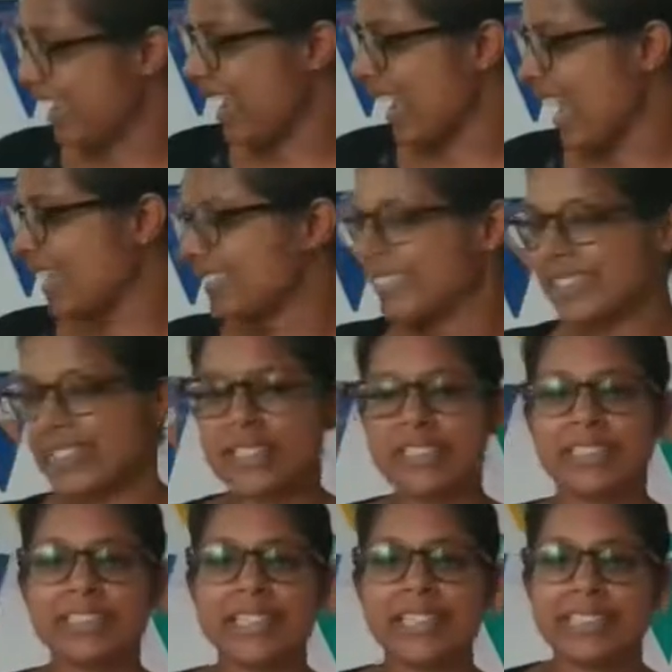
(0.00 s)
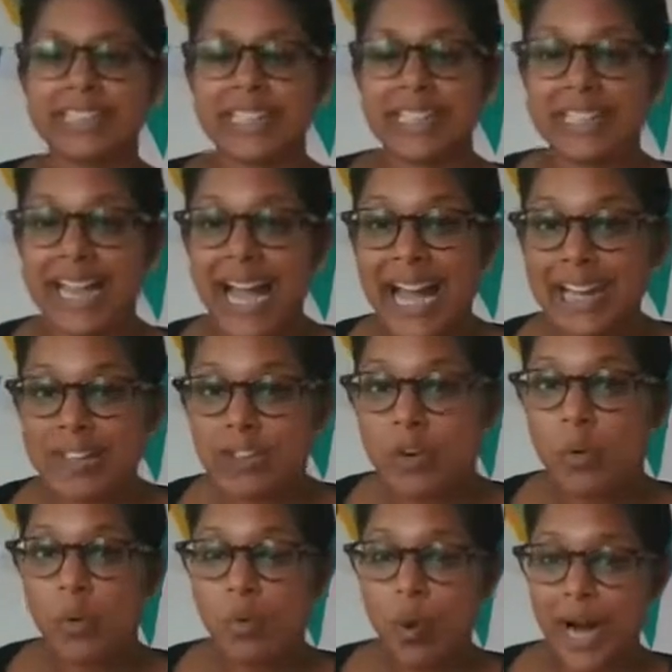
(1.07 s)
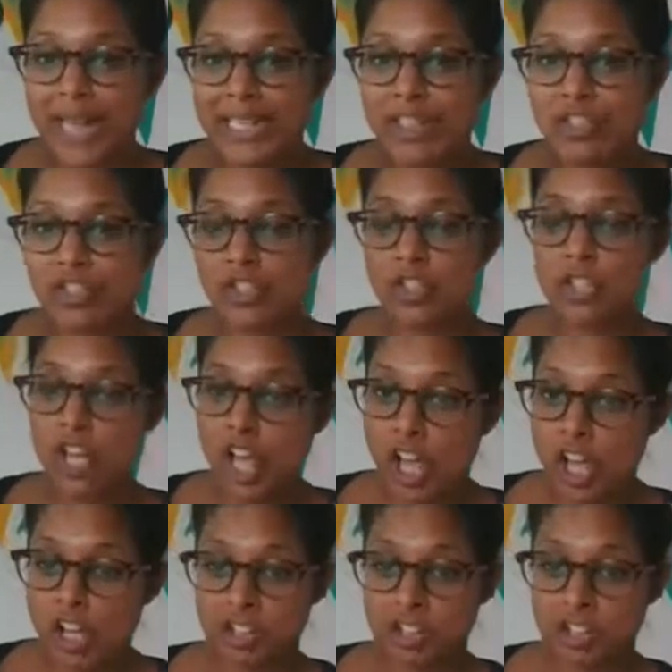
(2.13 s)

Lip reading: he says he cannot wait to learn